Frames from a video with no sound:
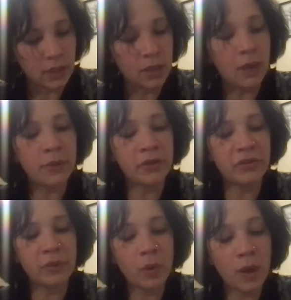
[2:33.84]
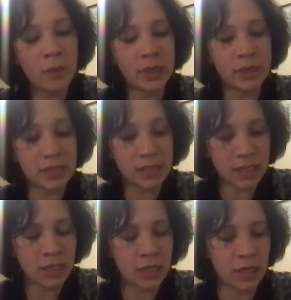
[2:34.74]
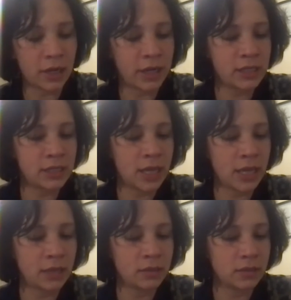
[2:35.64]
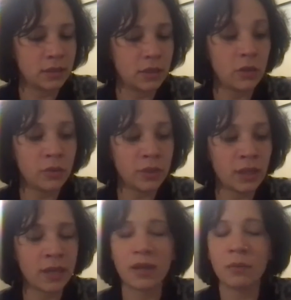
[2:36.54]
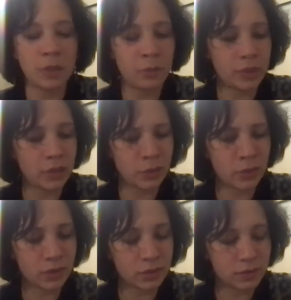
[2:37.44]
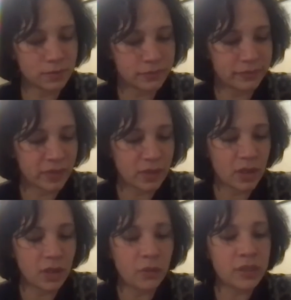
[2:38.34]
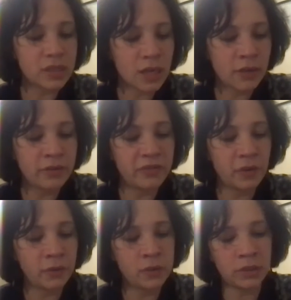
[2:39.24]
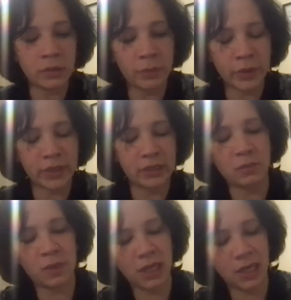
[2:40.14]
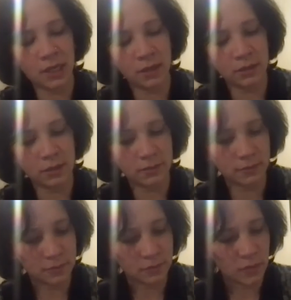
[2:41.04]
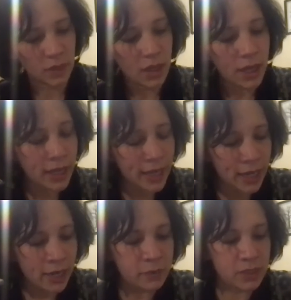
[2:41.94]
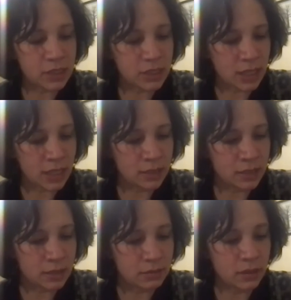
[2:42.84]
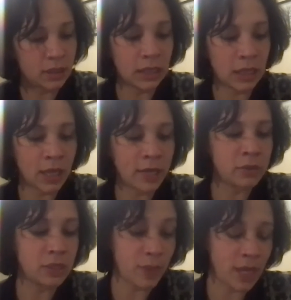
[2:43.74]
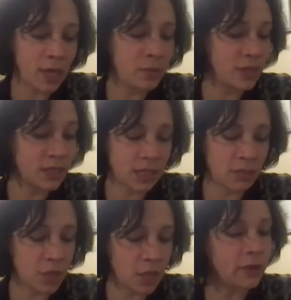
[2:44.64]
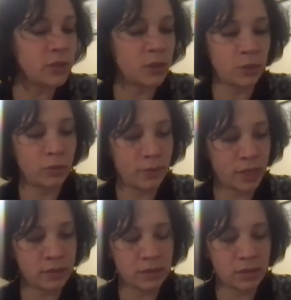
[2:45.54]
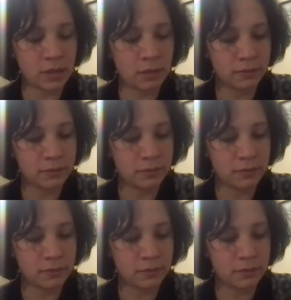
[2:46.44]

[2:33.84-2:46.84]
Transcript: I'm gonna throw up standing here, I say. No, really, I think I'm gonna puke. We stay on the phone till the book is in my hand. I hang up to stand in line to pay because I'm not a total monster.